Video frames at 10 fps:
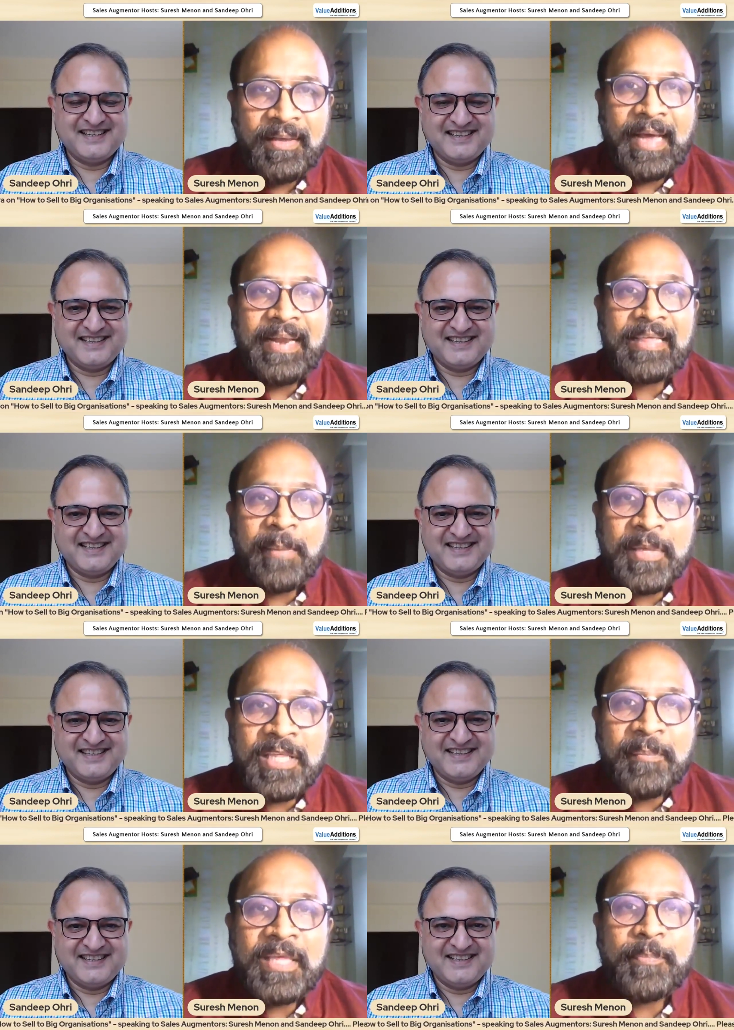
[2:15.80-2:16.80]
Speaker 1: And as
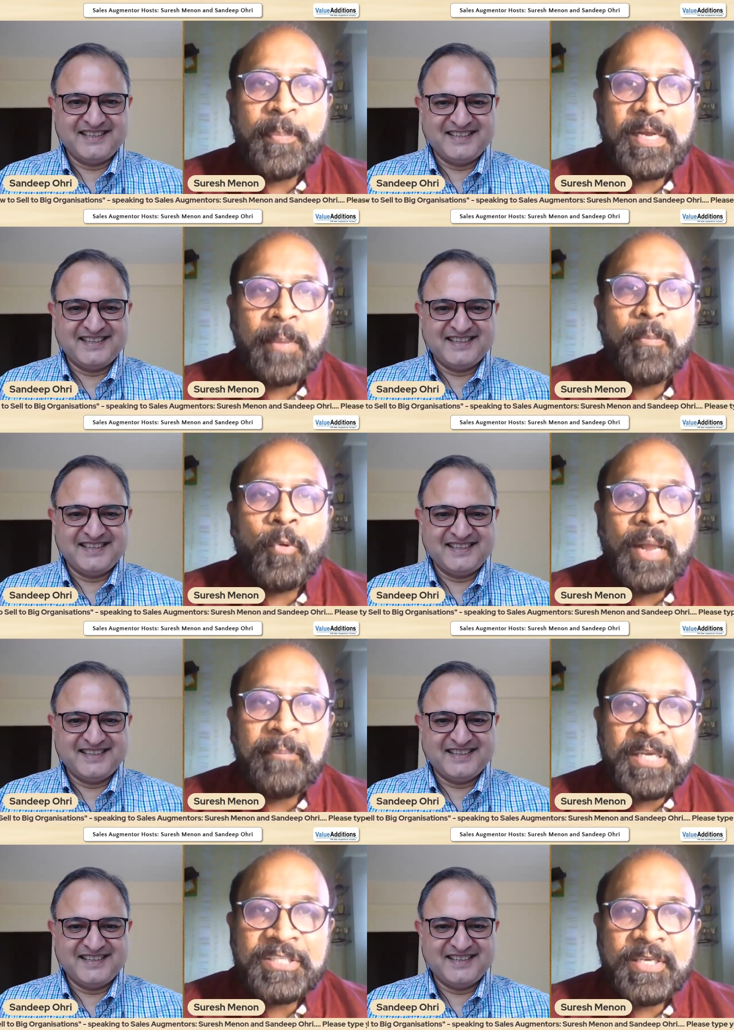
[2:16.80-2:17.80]
MSMEs become more
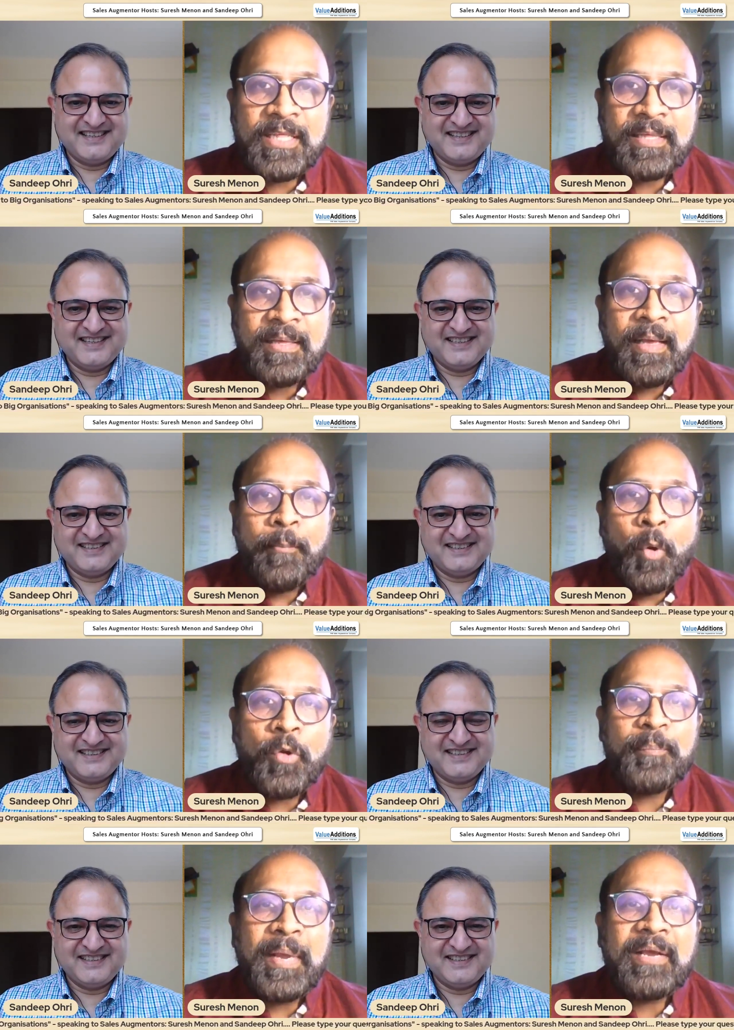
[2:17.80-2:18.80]
ambitious,
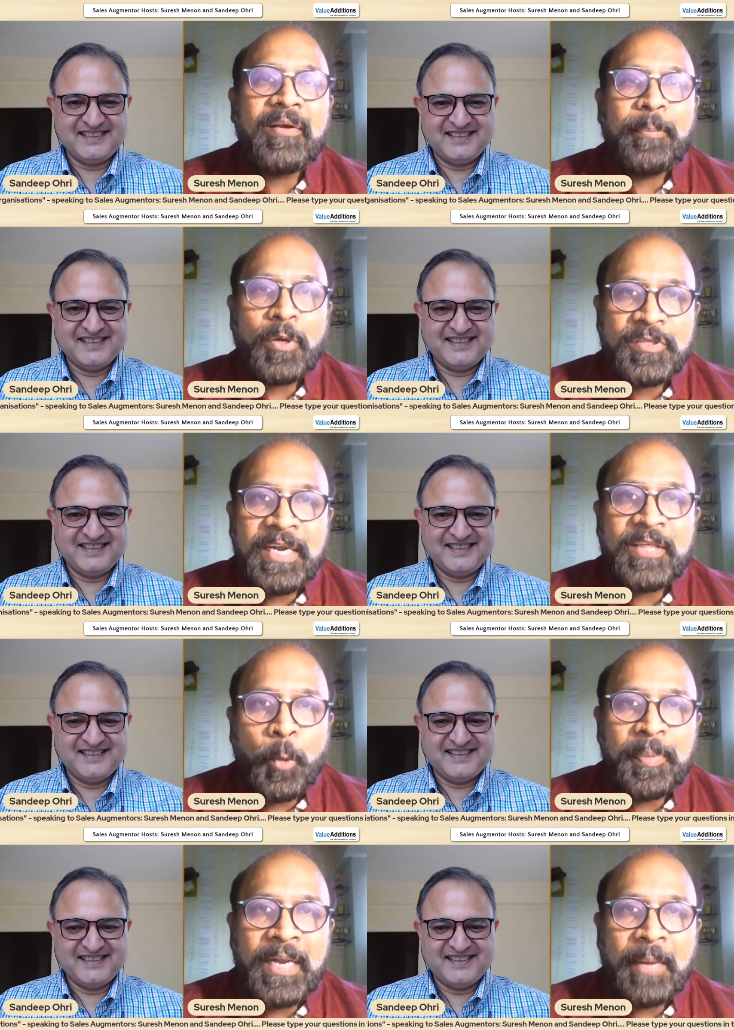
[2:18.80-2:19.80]
more bigger opportunities
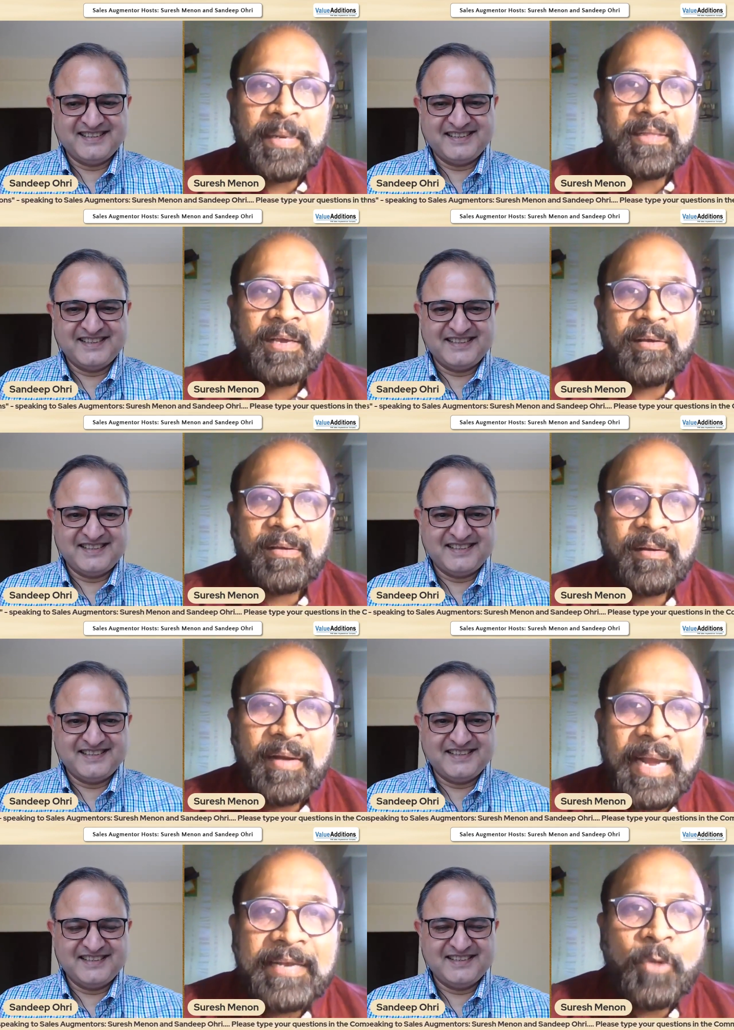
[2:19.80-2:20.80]
open up. It's a
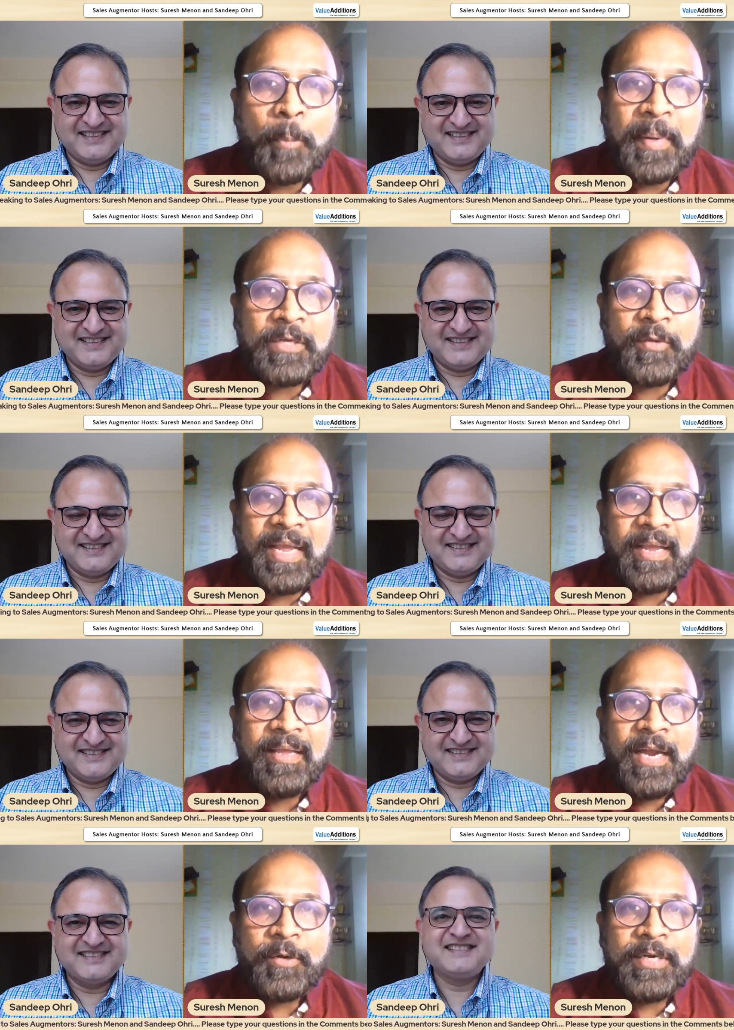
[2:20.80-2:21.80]
great topic today
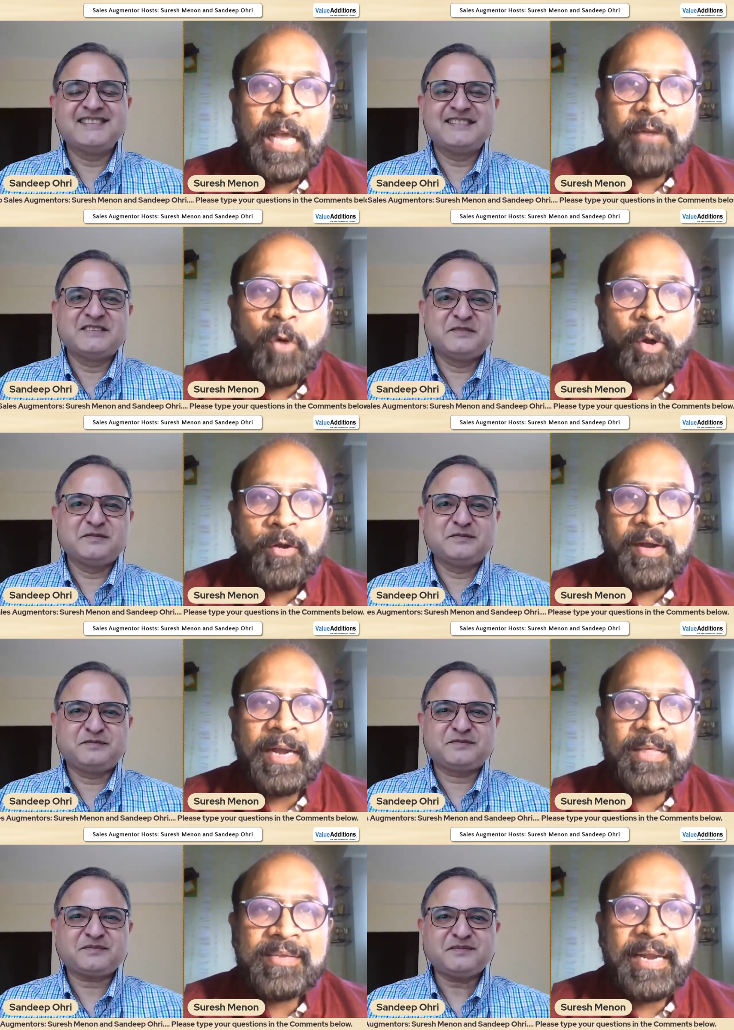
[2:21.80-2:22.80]
to delve on on
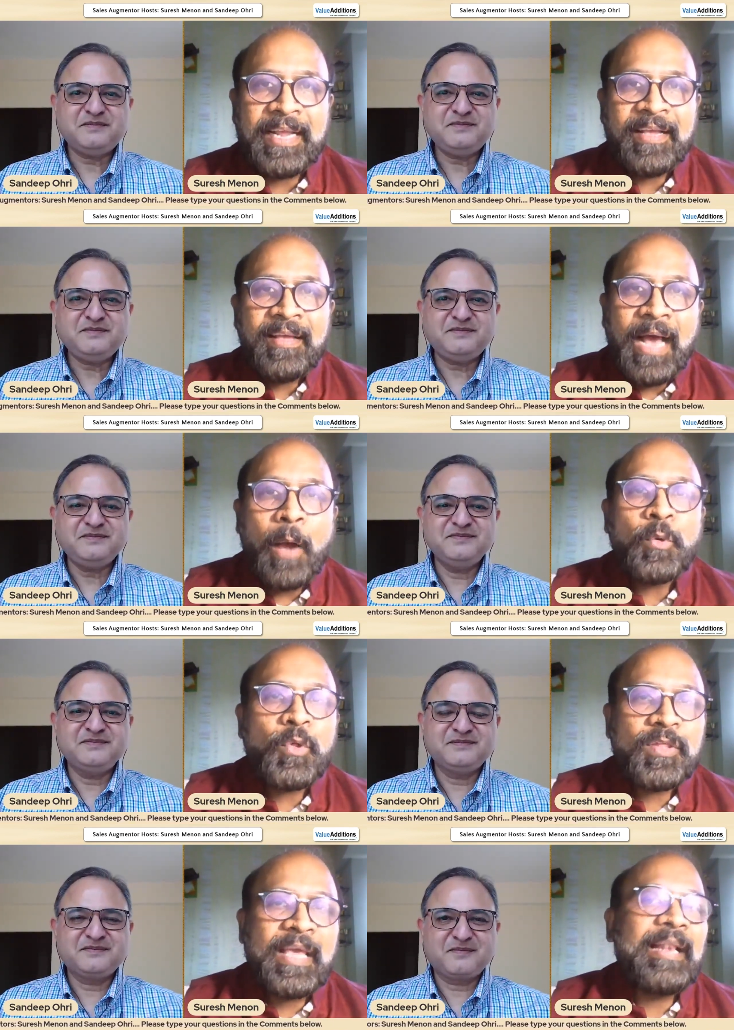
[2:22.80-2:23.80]
understanding how
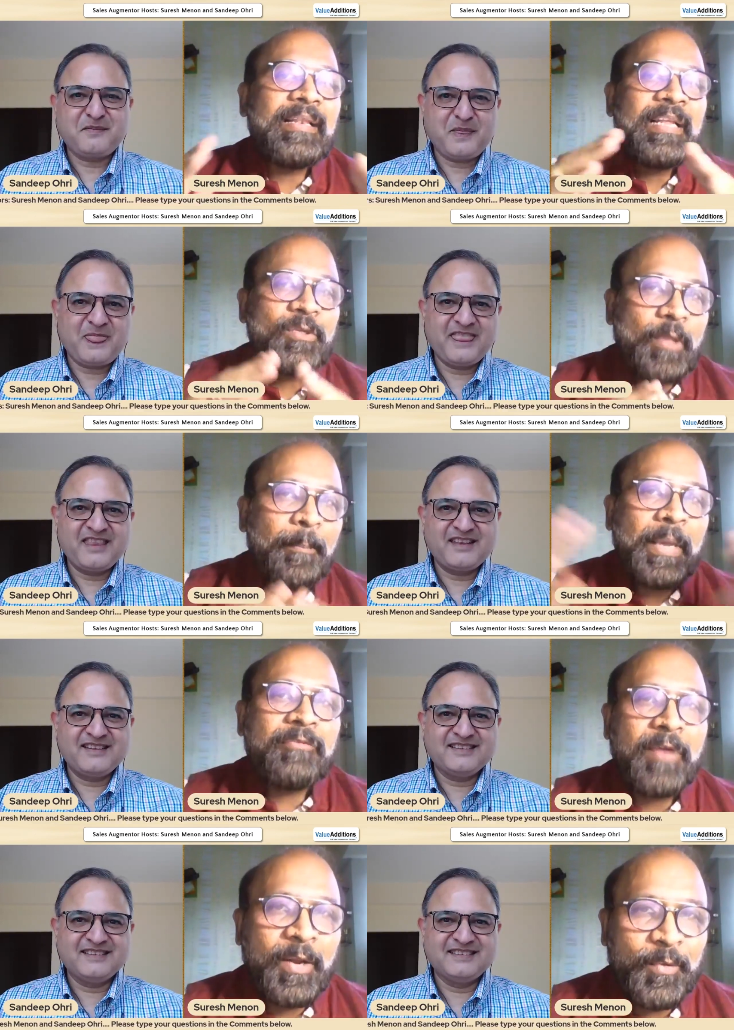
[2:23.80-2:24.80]
to sell to the
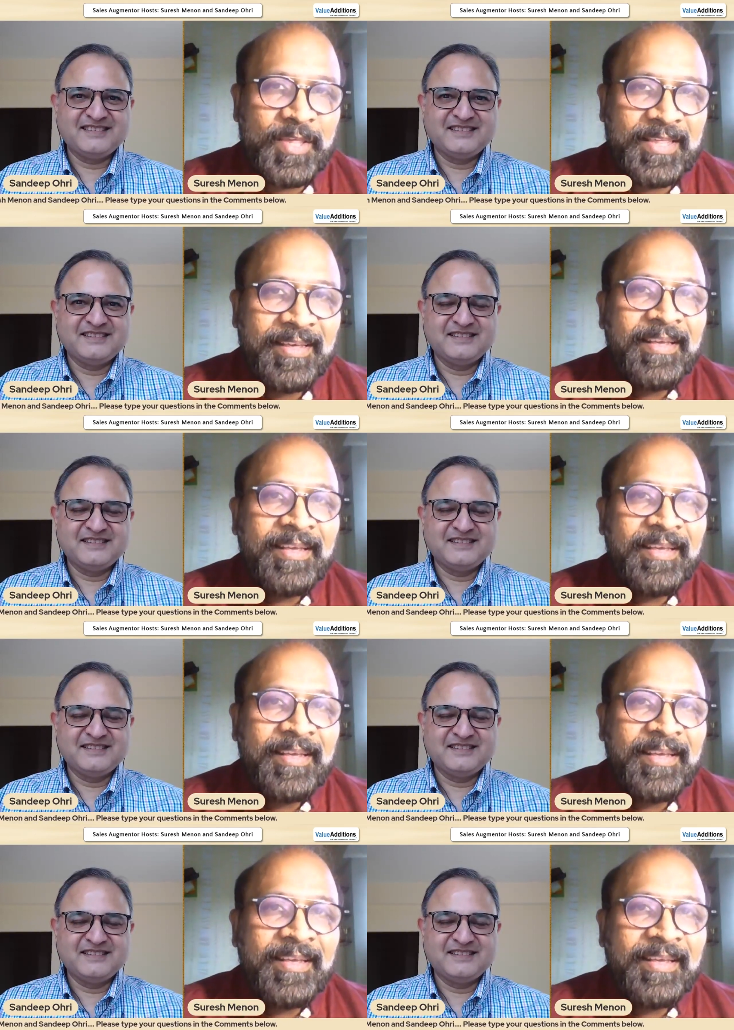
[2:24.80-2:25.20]
big fellows.